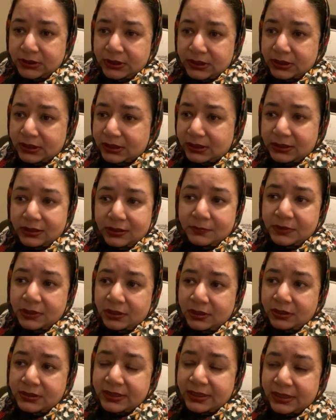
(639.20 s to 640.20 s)
I am
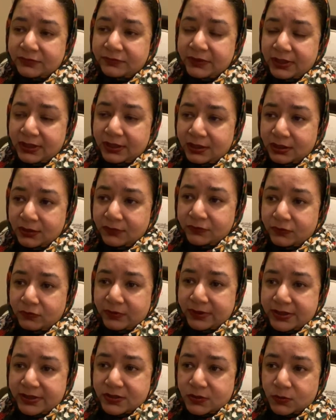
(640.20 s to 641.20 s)
not advocating for
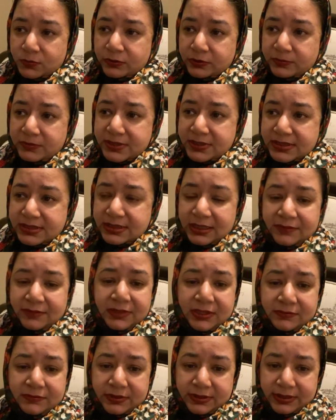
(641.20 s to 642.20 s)
white supremacy.
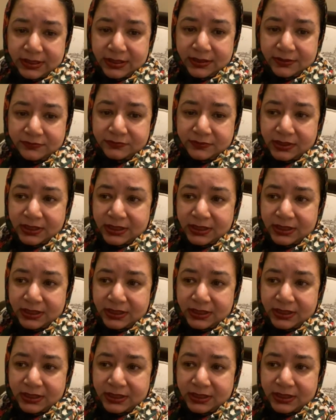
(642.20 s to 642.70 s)
I've never have.